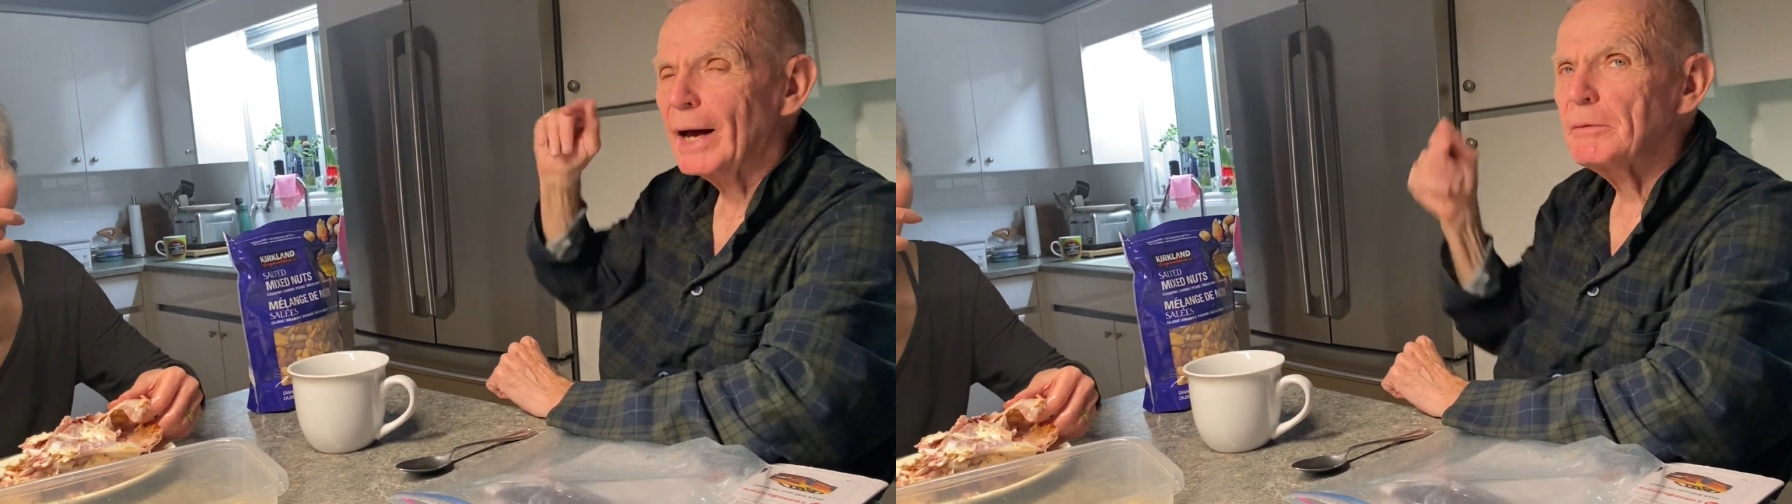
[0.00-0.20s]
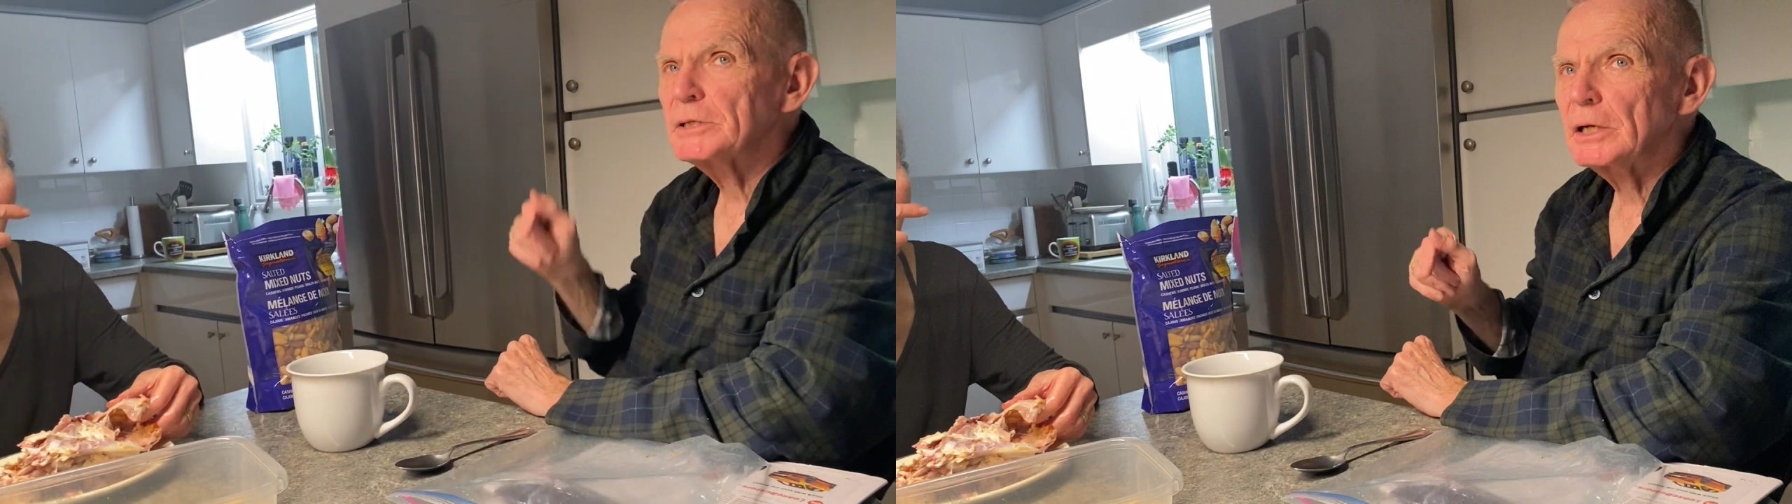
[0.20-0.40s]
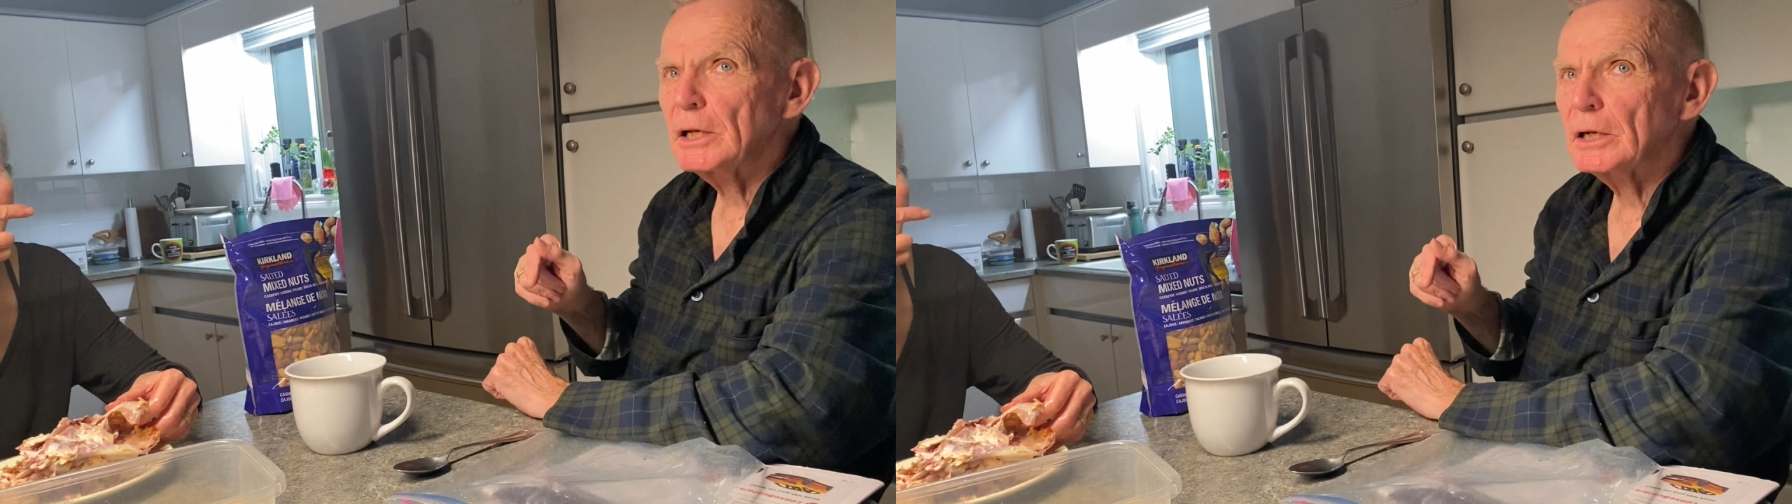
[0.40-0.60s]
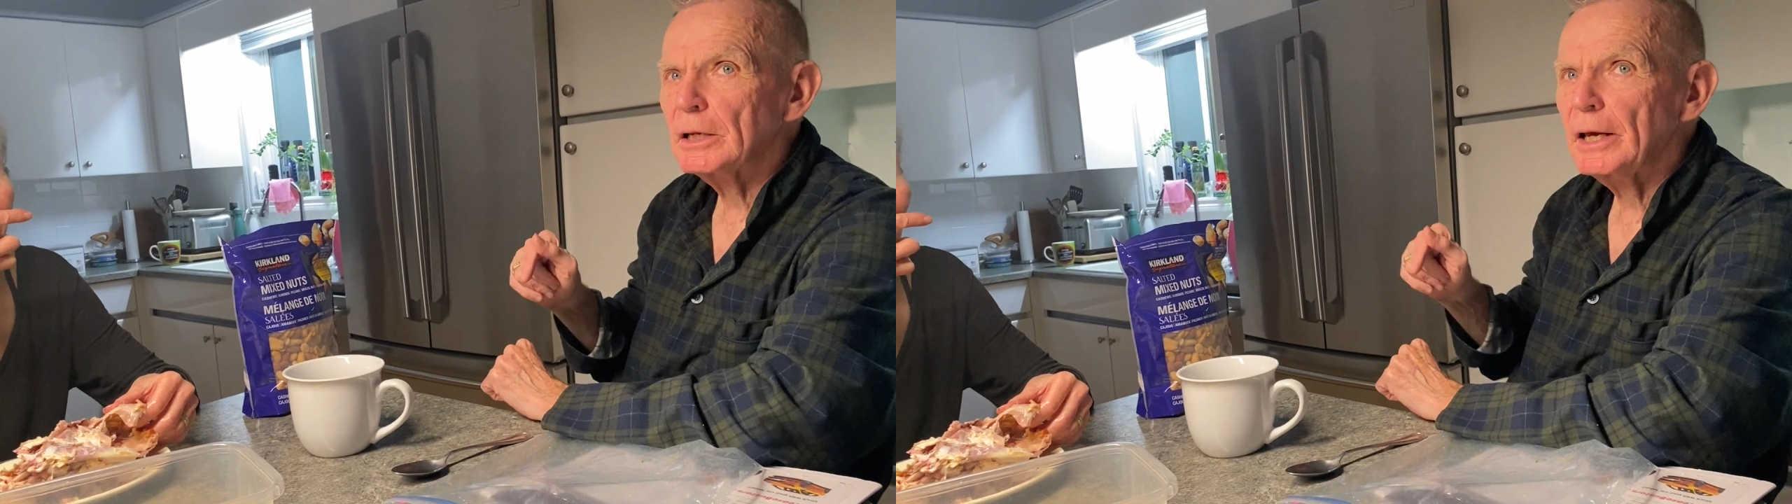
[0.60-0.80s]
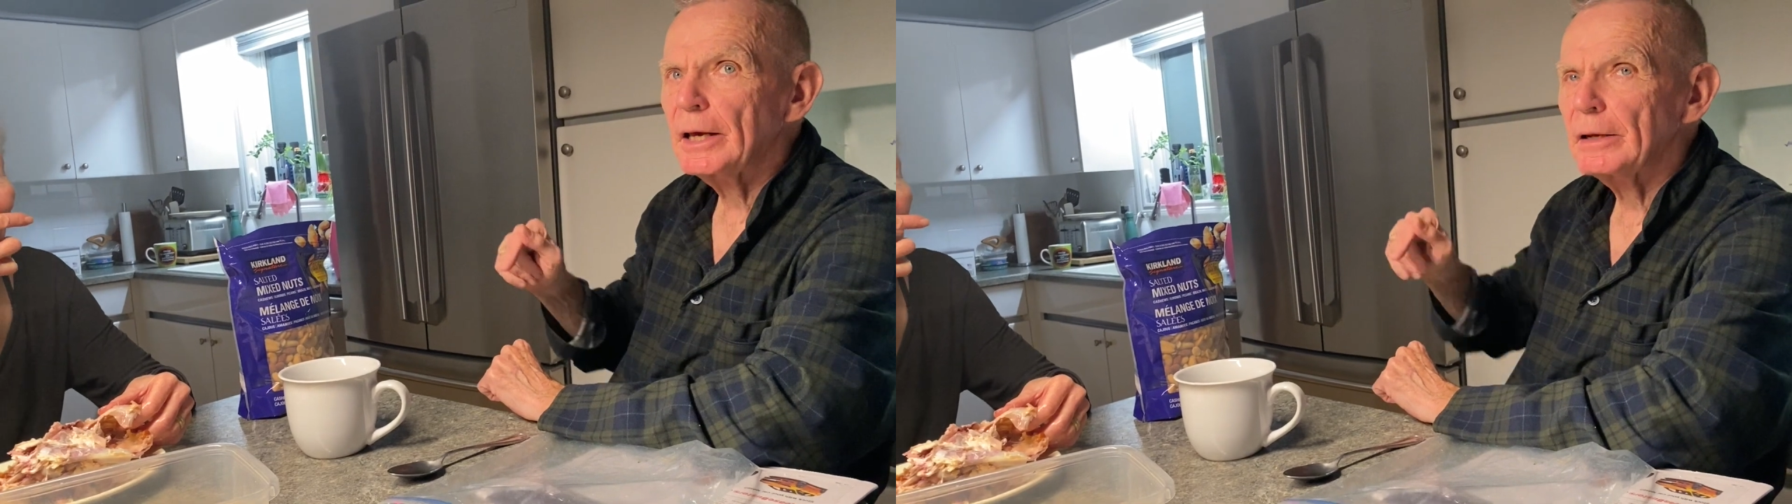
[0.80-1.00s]
I was a little
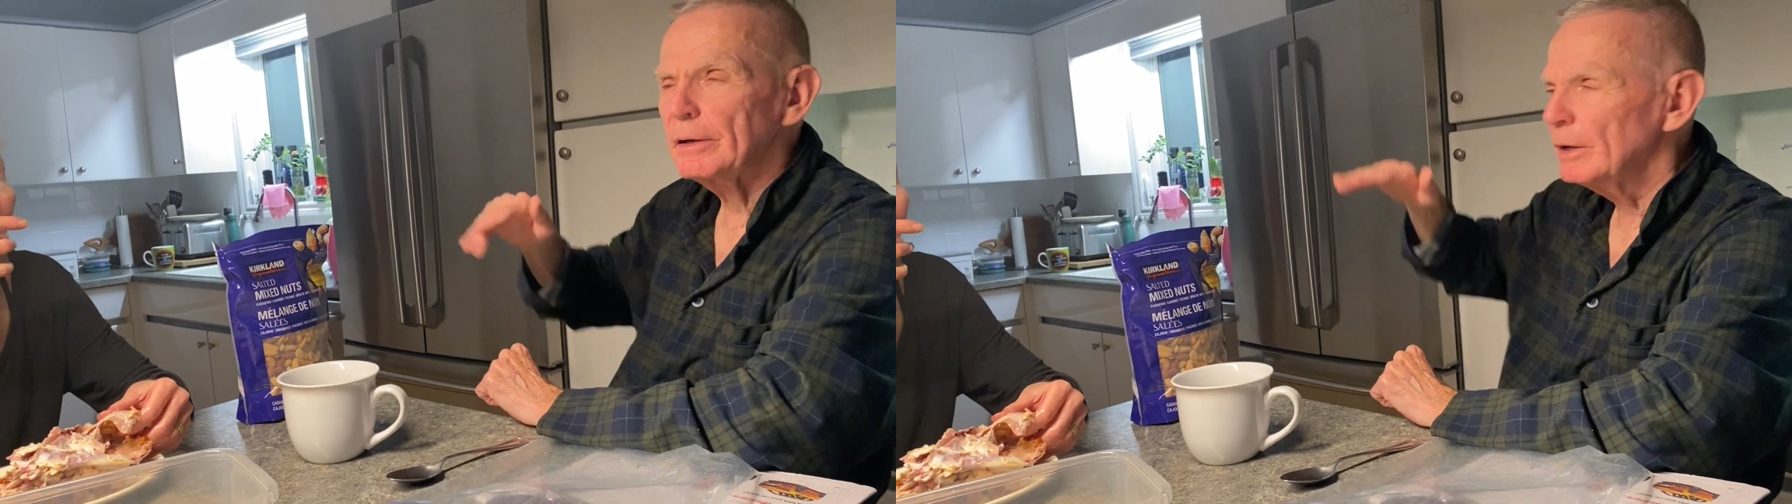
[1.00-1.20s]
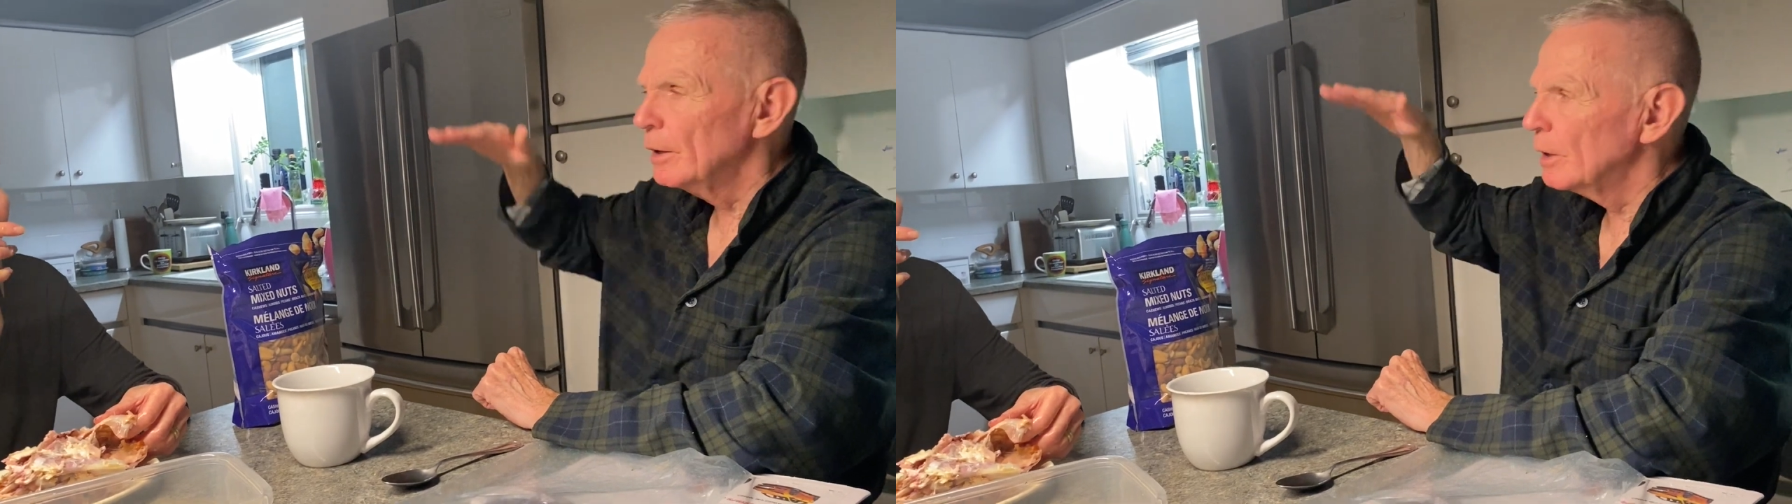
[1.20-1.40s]
kid,